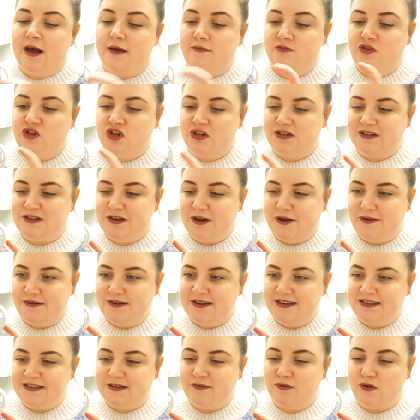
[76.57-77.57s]
I've just
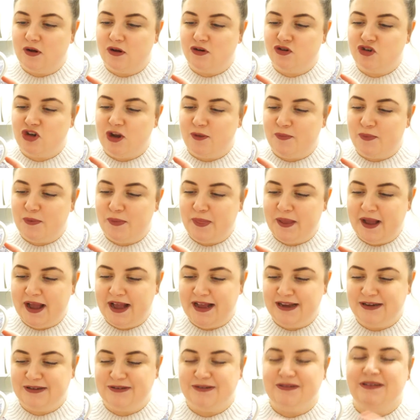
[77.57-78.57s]
noticed I've got a chip on the
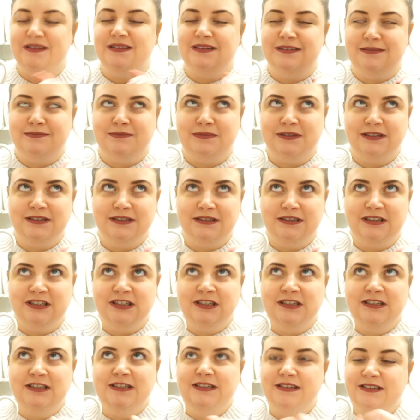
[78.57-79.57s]
handle, oh my
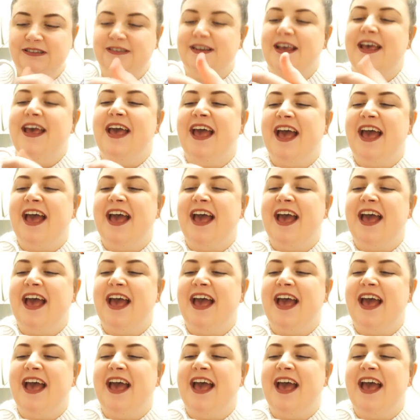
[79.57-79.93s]
goodness.